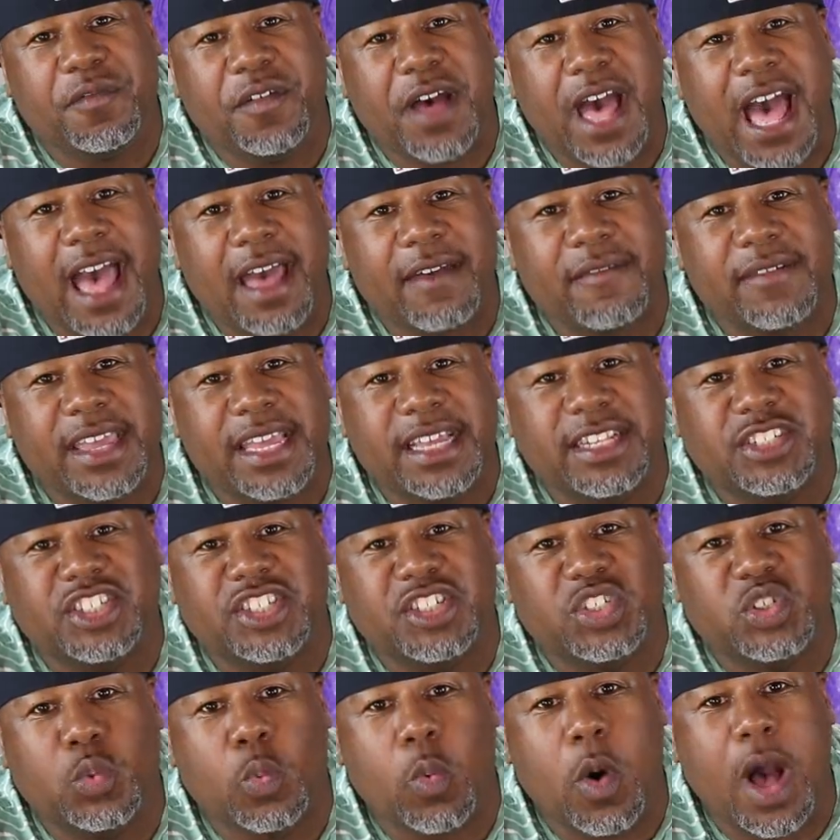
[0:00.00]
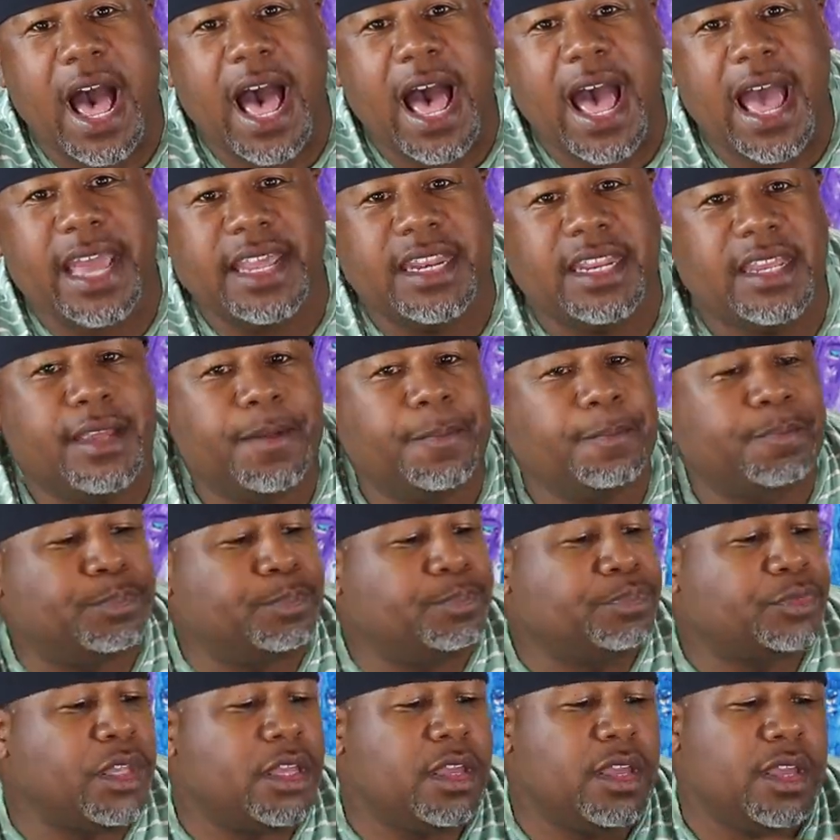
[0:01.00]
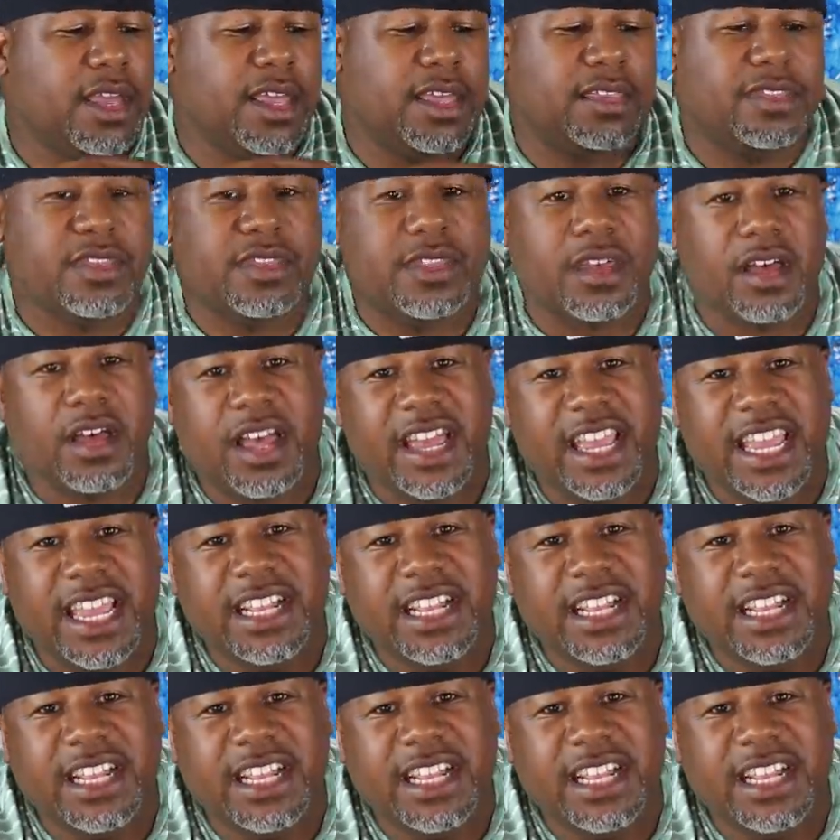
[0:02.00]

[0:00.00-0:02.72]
five inches wide. The